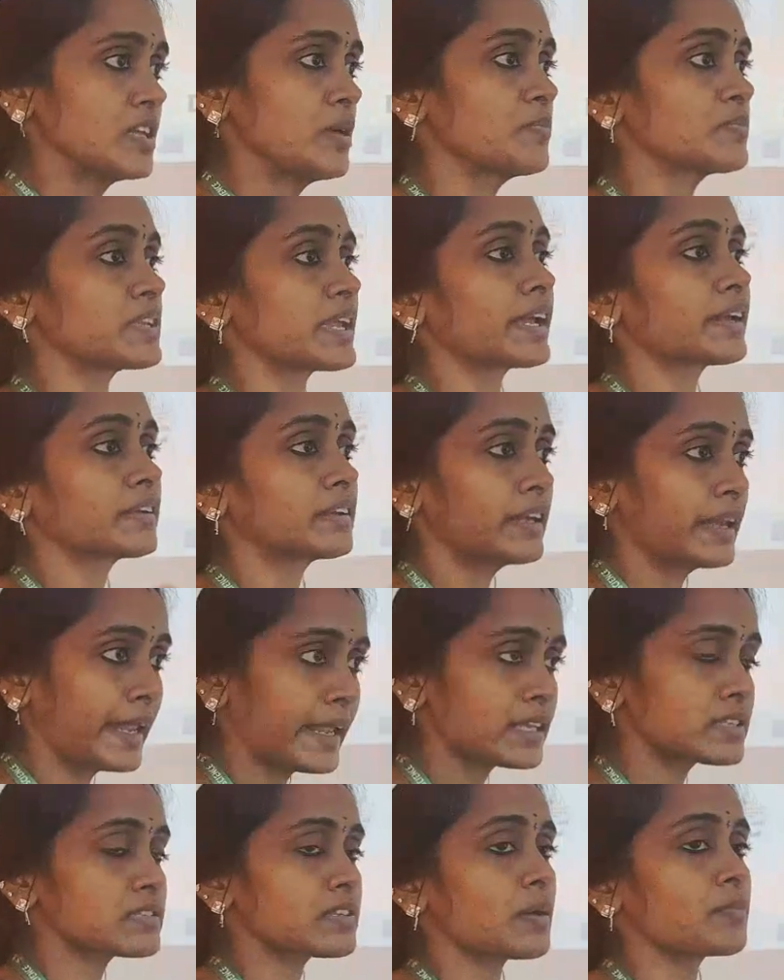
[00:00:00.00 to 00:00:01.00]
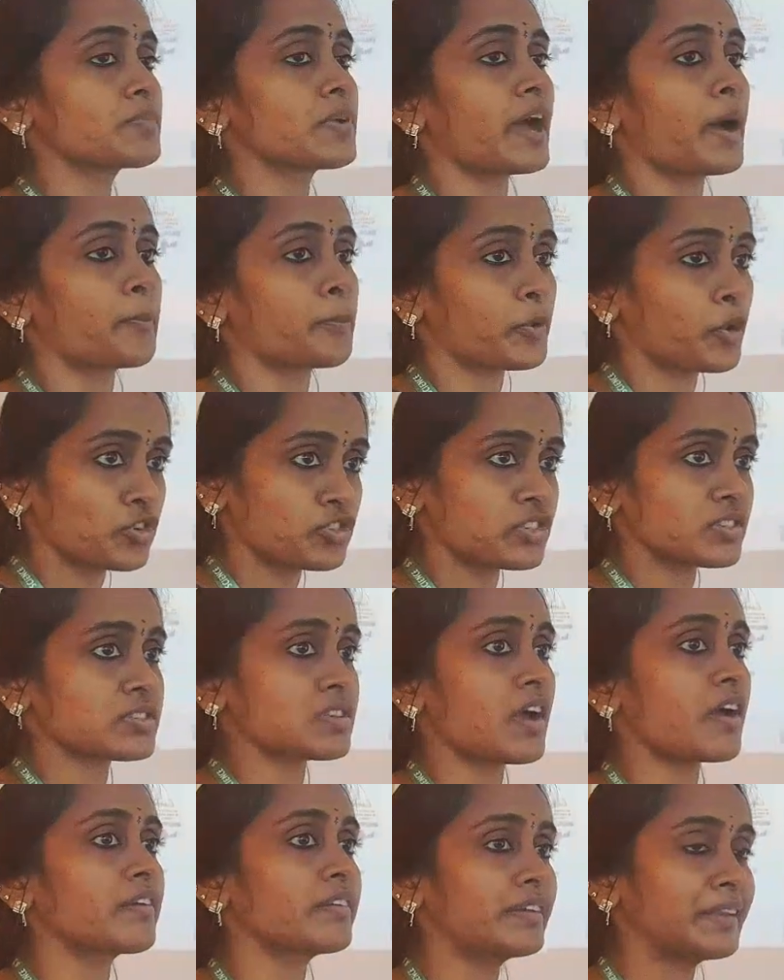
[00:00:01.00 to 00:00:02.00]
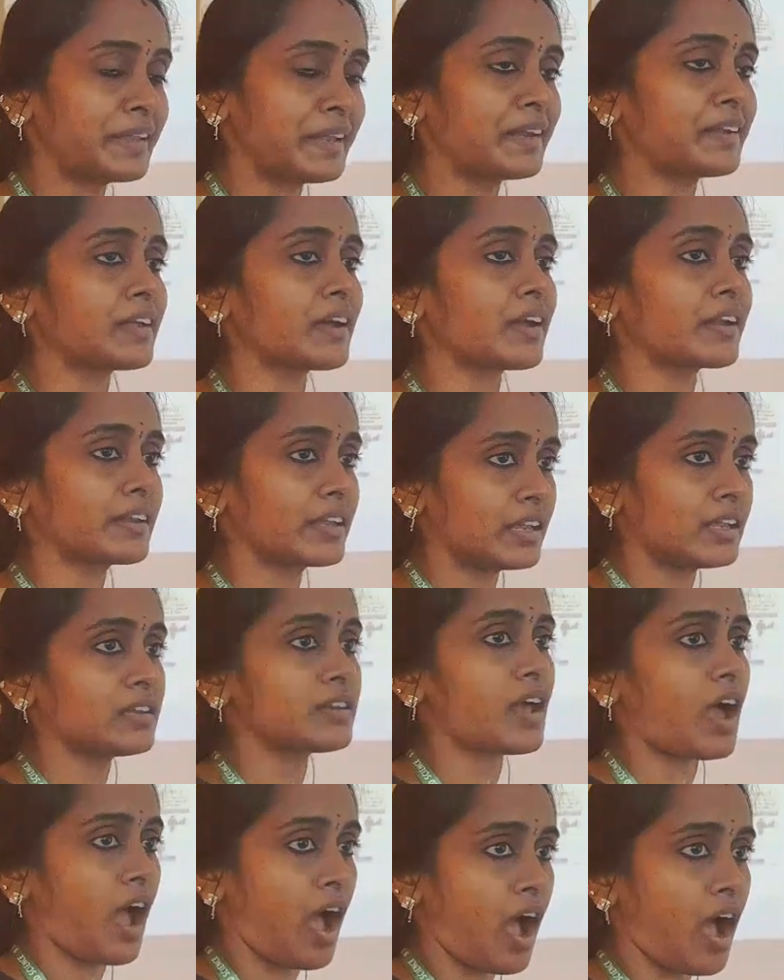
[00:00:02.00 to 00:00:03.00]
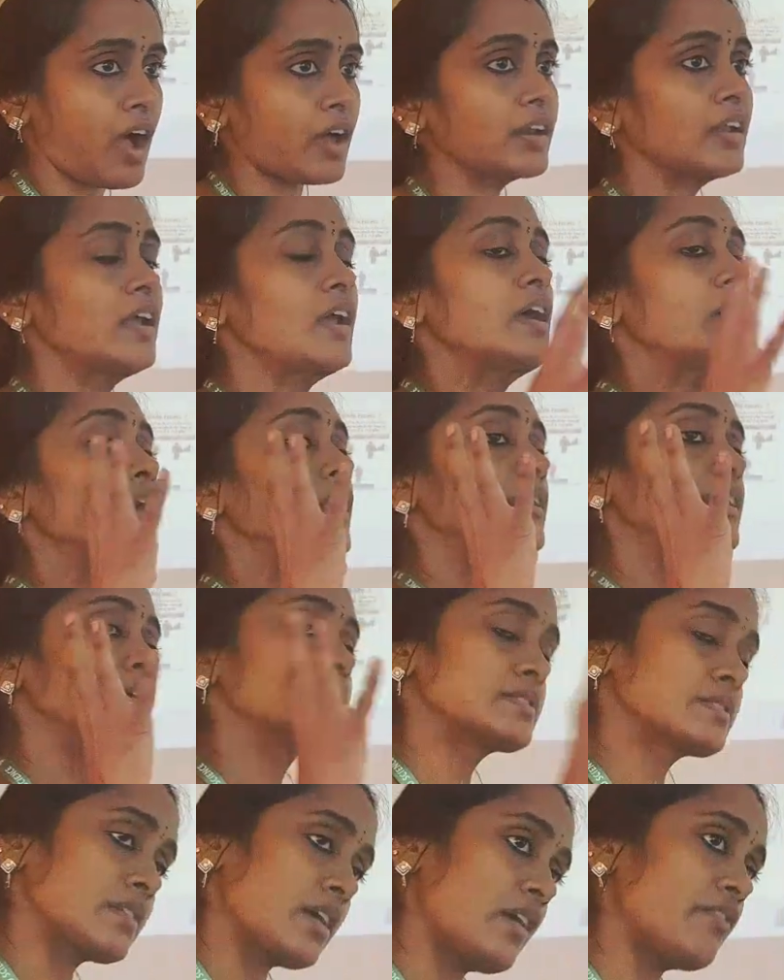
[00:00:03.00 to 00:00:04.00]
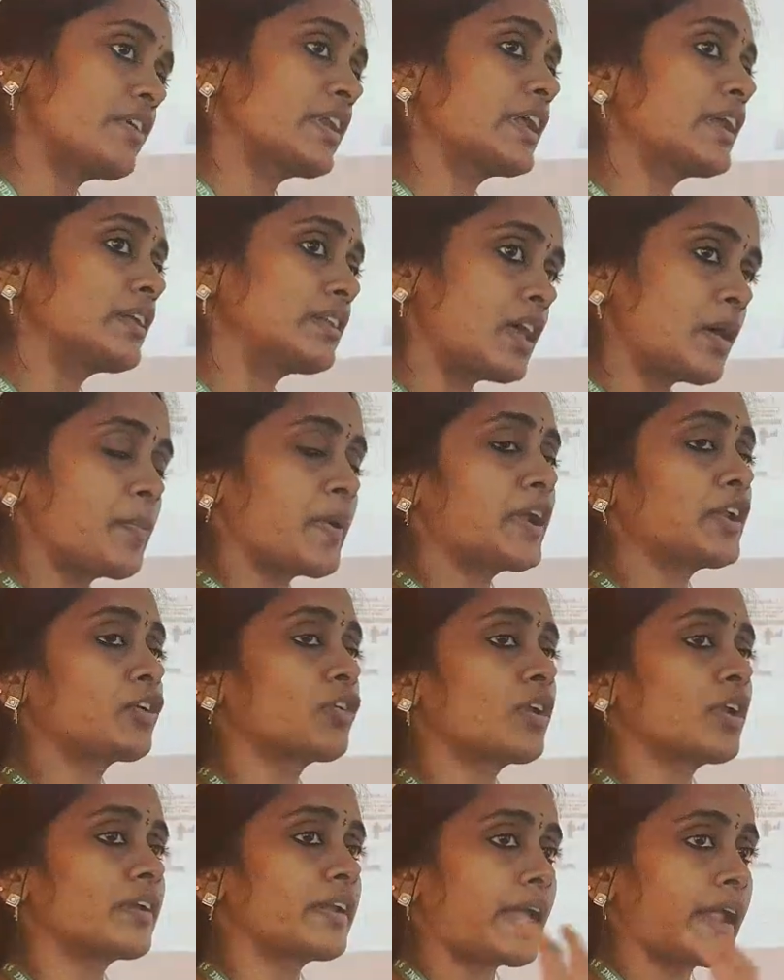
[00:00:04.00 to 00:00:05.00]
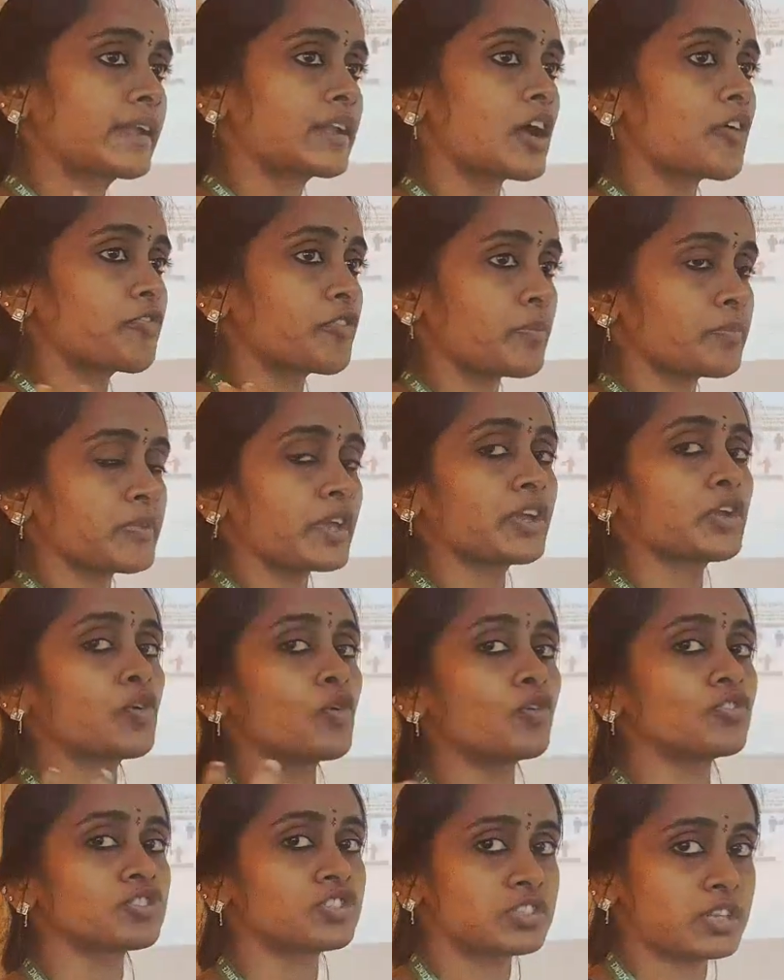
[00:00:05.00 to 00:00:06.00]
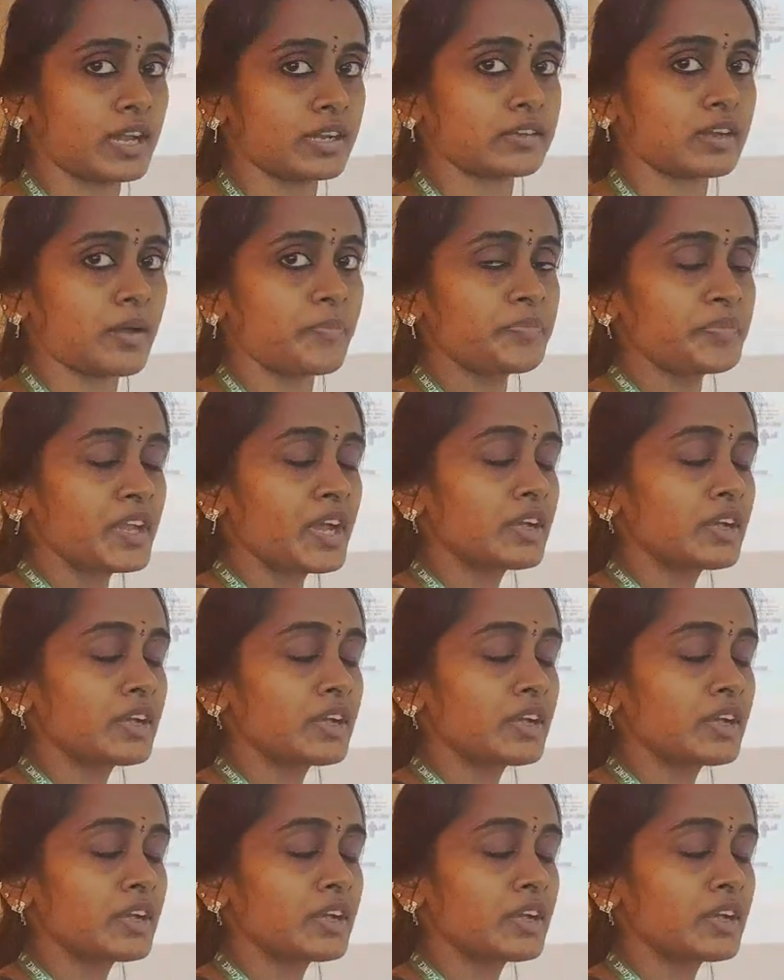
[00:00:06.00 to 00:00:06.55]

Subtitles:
Some techniques, some approaches are needed in our discovering the particular data from the huge data.